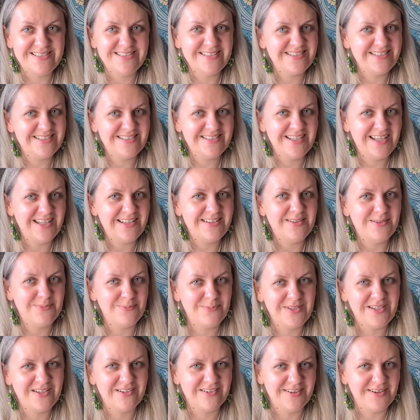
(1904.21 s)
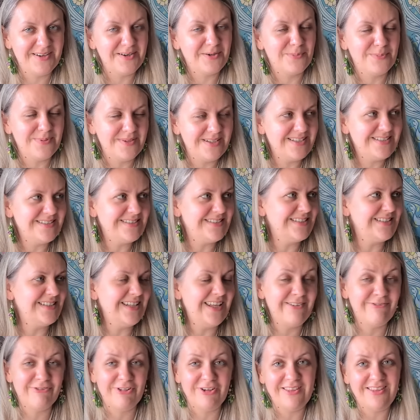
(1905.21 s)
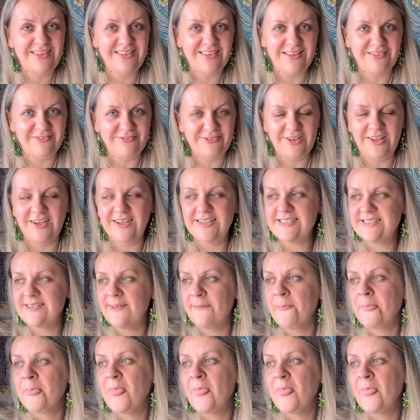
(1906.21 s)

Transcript: and bigger airplanes and everything that flies.